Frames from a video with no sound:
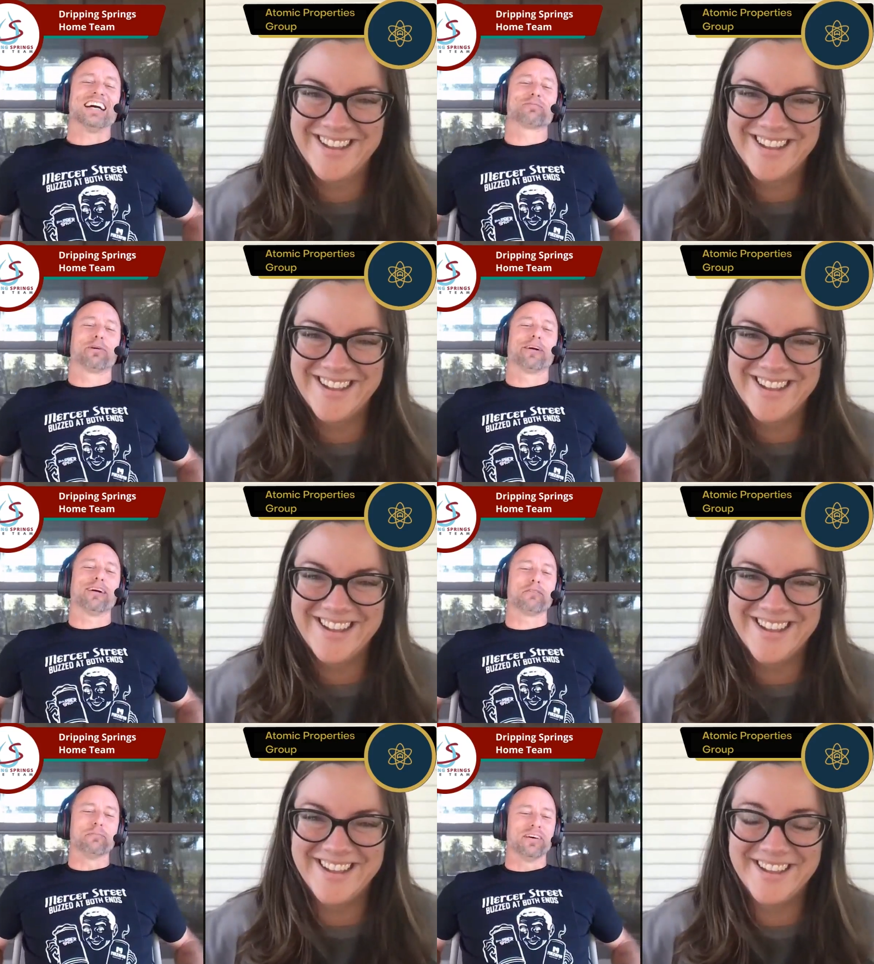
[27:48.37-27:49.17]
Speaker 1: Guys, we're here
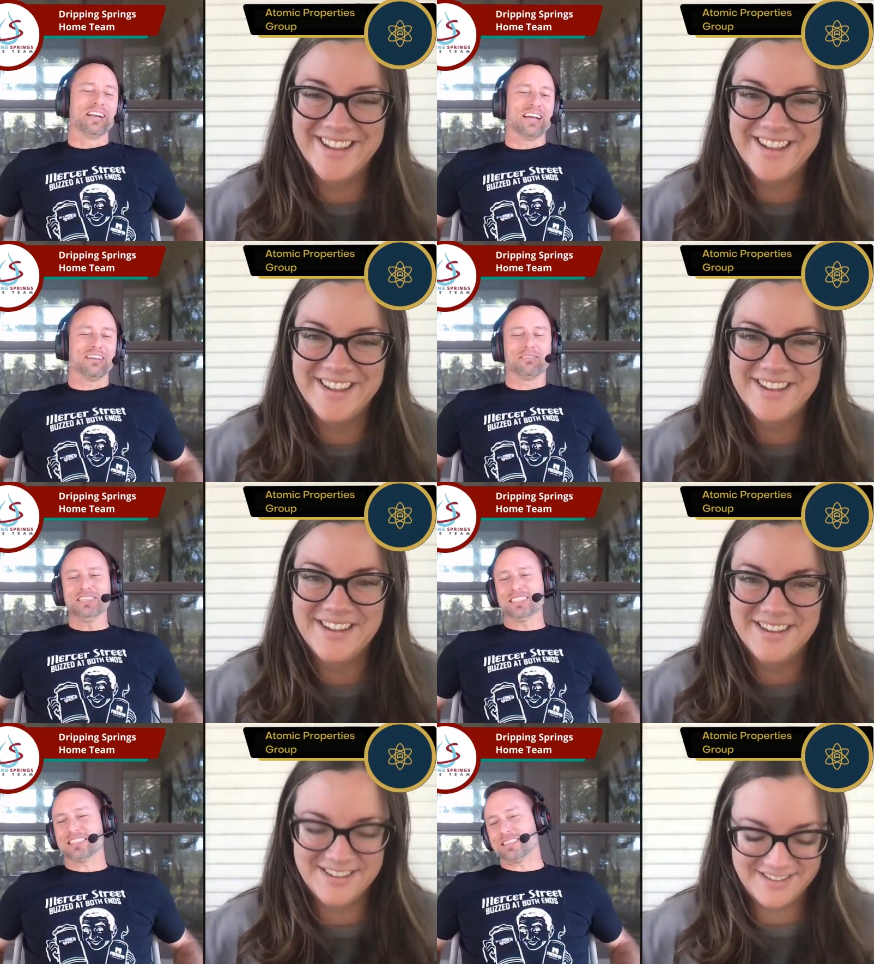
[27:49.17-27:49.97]
every Monday. We
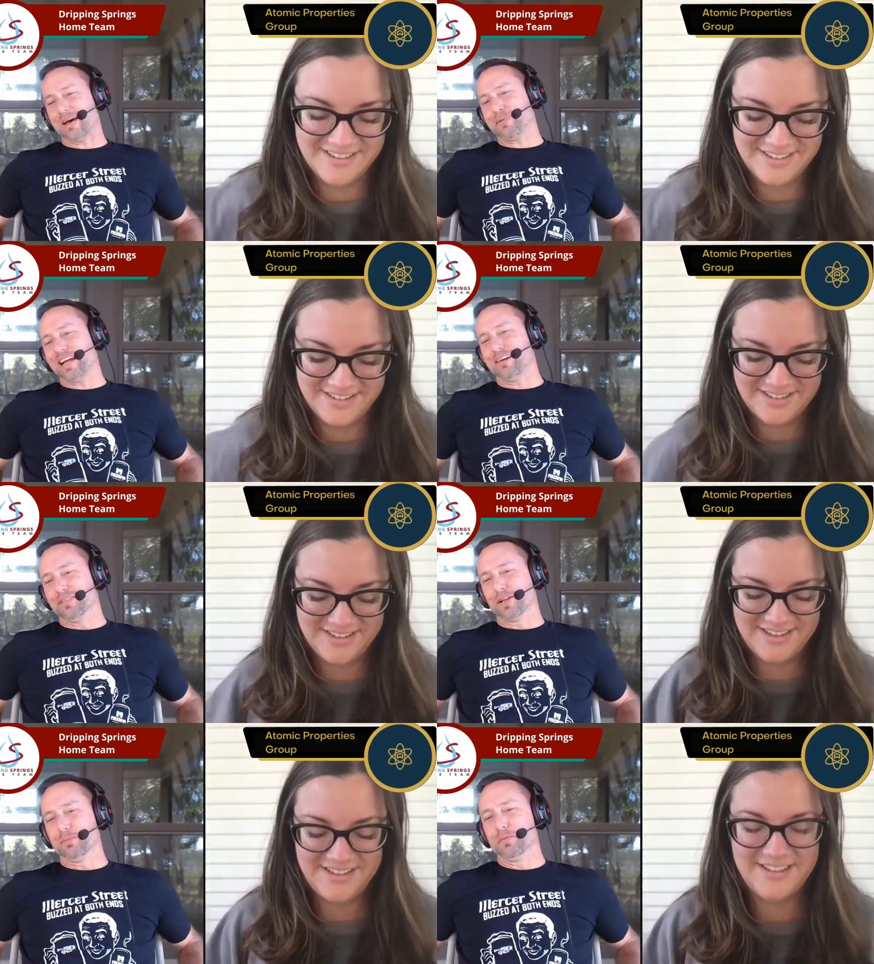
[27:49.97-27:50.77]
just happen to have a
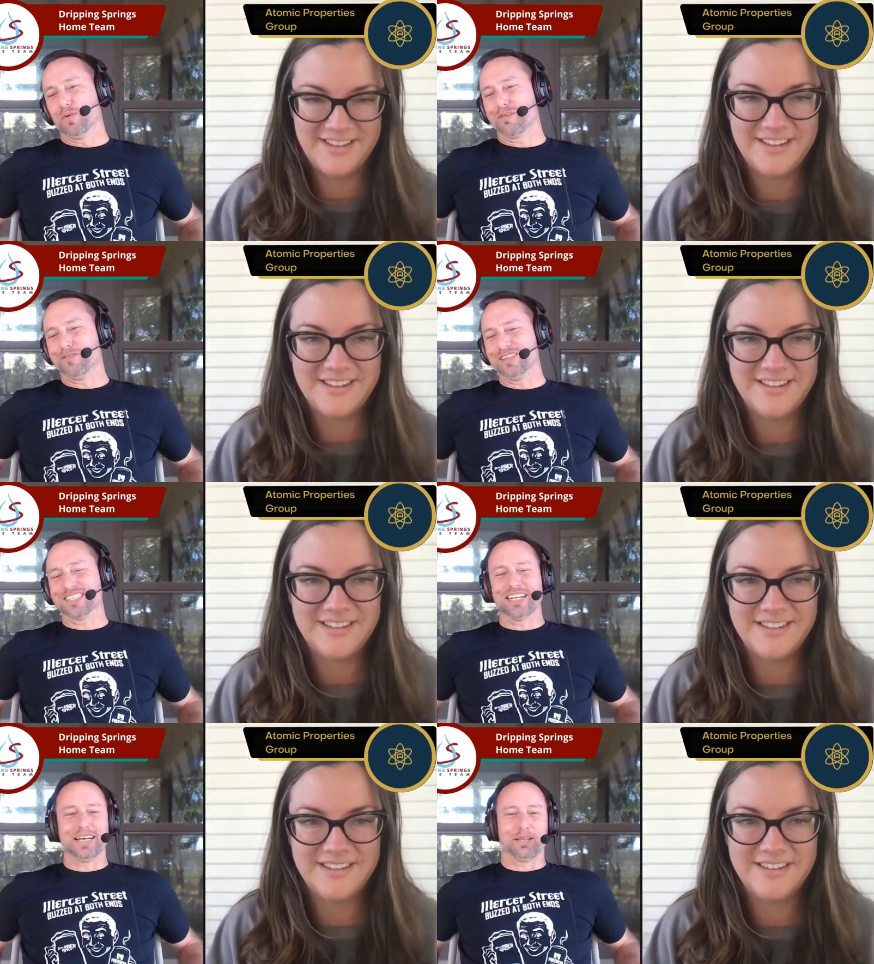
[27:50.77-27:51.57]
little bit more fun
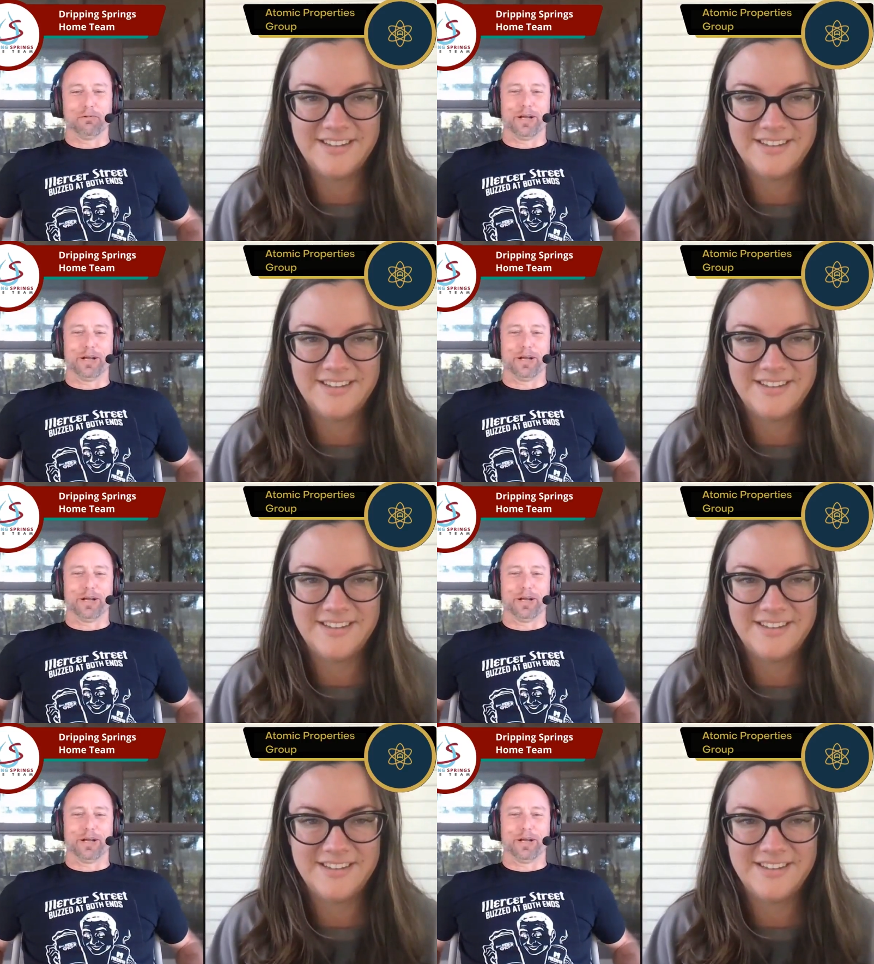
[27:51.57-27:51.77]
today than